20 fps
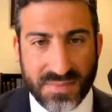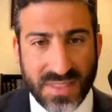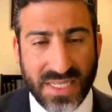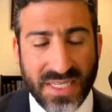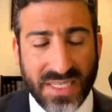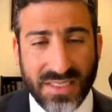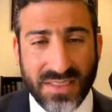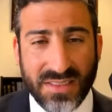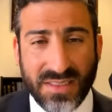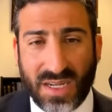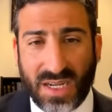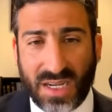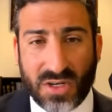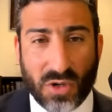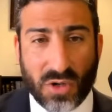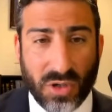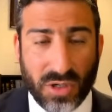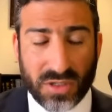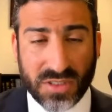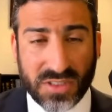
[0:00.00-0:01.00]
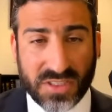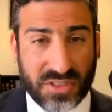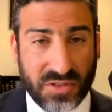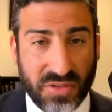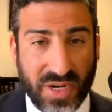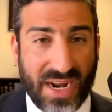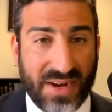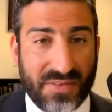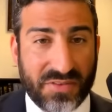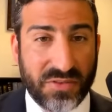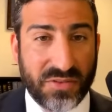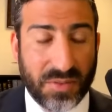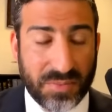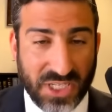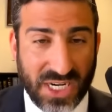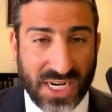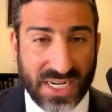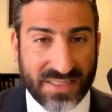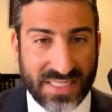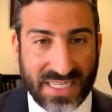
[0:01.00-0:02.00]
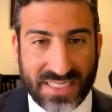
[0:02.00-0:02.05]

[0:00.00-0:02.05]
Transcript: In uh, courts, you have to object.